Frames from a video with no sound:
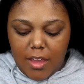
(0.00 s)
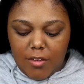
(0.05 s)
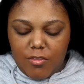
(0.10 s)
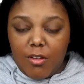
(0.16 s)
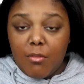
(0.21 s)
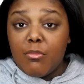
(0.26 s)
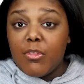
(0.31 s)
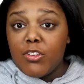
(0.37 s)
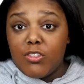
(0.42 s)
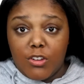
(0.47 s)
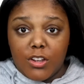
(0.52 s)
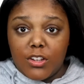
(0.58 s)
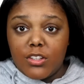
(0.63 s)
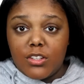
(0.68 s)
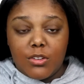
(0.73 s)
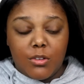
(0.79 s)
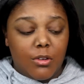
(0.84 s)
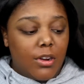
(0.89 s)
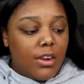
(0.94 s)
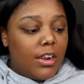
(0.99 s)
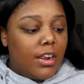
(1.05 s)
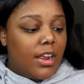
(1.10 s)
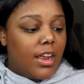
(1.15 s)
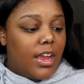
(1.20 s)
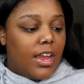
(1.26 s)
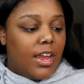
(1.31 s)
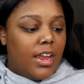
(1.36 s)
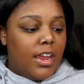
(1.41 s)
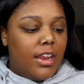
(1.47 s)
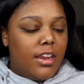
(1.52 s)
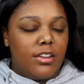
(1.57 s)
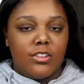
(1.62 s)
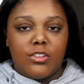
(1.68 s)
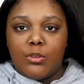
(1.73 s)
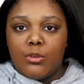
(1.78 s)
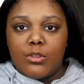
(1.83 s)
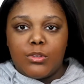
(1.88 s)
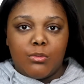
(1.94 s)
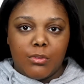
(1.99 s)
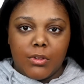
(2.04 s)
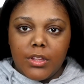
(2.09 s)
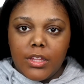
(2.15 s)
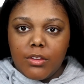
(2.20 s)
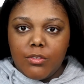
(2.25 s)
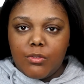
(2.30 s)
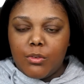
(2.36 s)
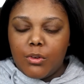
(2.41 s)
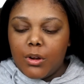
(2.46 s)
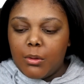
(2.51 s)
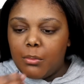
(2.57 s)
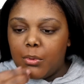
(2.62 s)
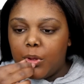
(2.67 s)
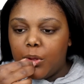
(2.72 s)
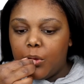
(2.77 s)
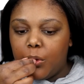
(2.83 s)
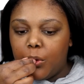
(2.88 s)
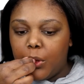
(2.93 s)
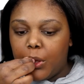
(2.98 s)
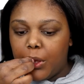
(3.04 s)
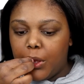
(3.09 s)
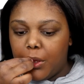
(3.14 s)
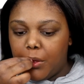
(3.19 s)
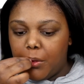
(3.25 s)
from the drugstore, and so it's really affordable.